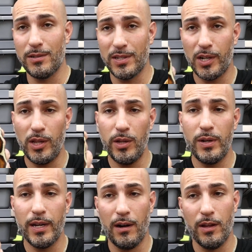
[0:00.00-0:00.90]

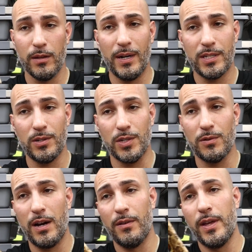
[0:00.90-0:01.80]
including all the muscles
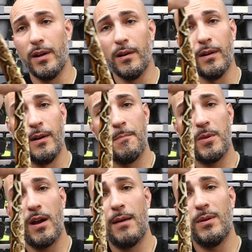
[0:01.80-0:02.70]
around their, their
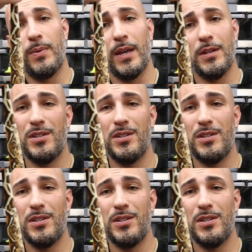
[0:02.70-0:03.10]
hemipenes.